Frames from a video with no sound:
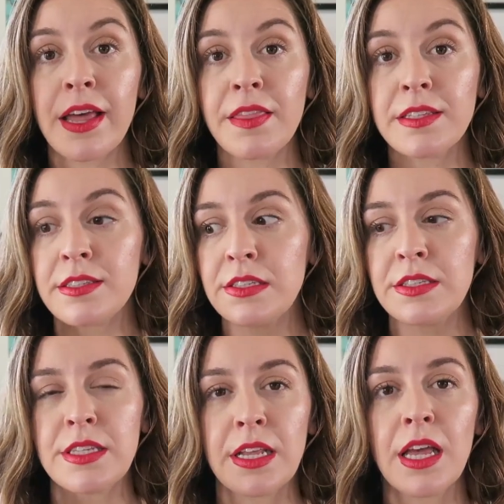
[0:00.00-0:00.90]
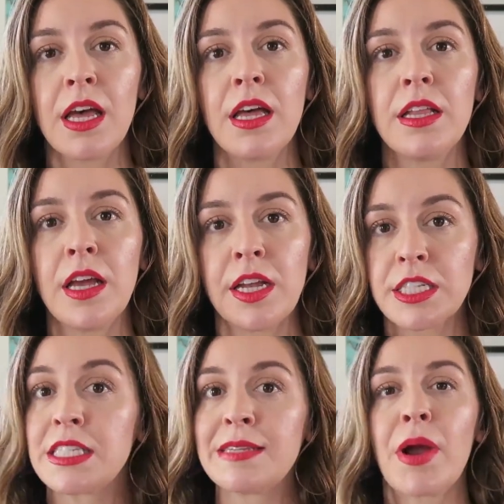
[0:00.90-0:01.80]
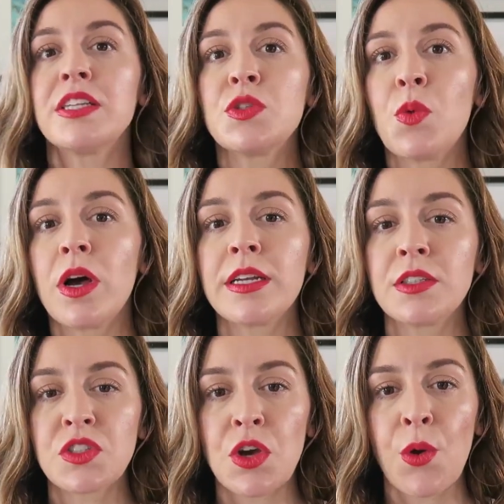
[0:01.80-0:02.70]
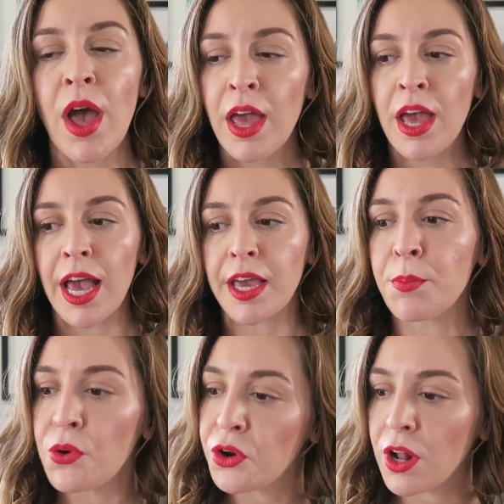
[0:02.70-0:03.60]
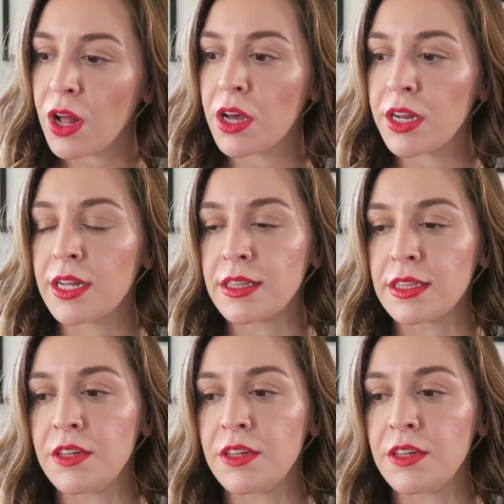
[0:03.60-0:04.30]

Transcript: that this is uh, an express one so I can put it on,